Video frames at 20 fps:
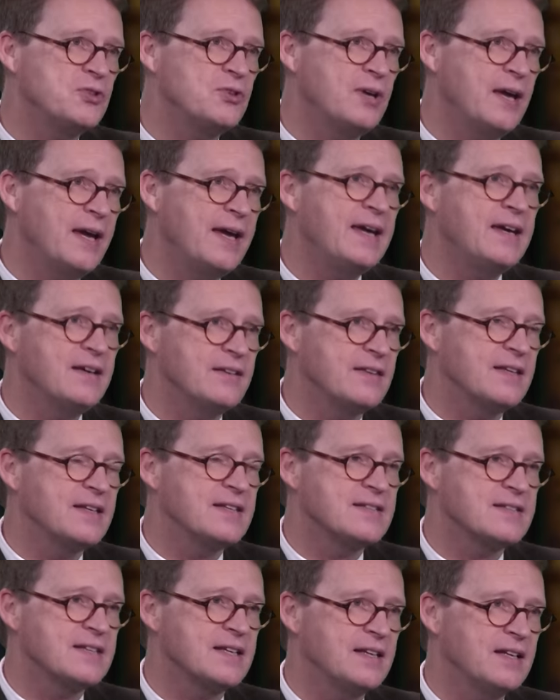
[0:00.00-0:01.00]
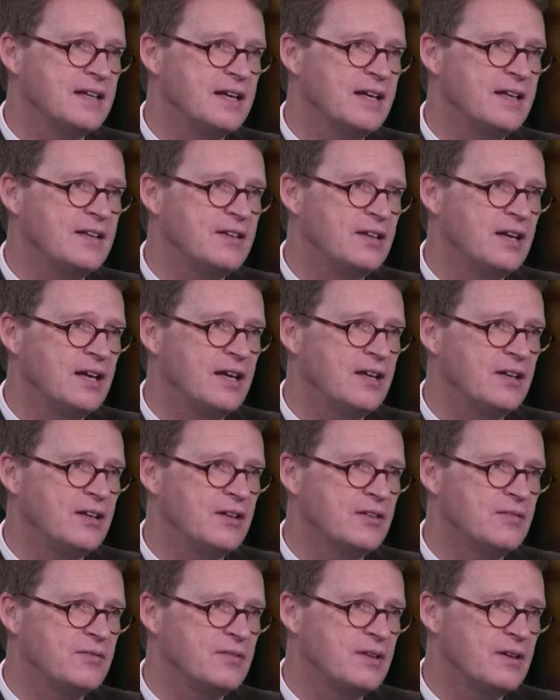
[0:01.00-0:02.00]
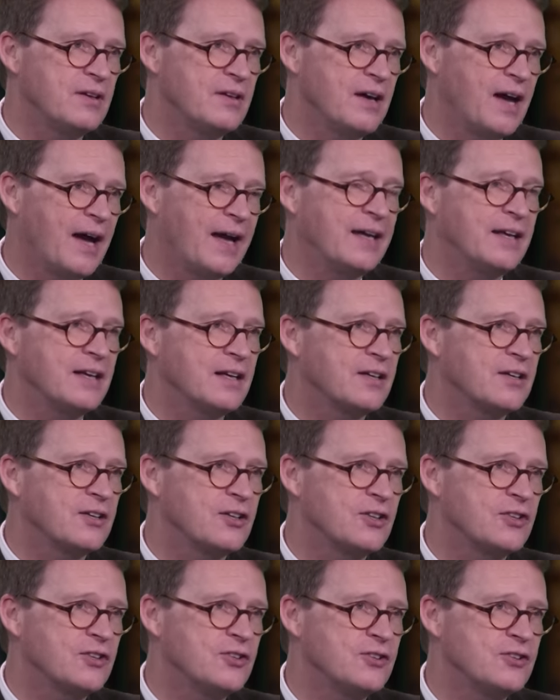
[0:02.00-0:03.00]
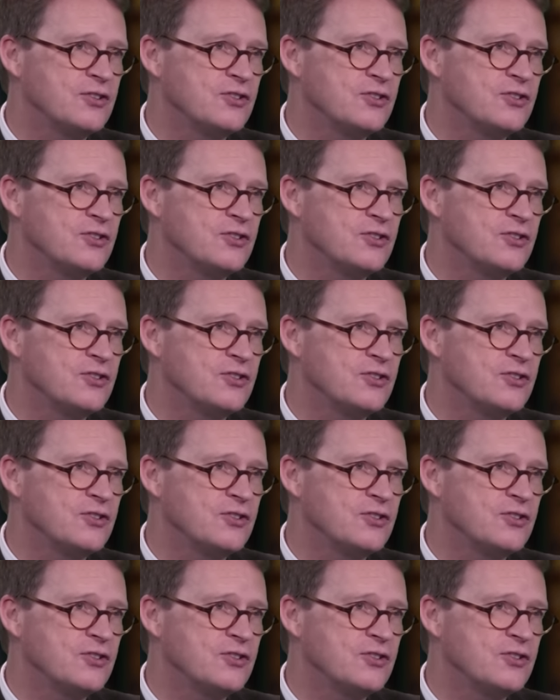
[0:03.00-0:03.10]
you hear this in, in, in an Anglican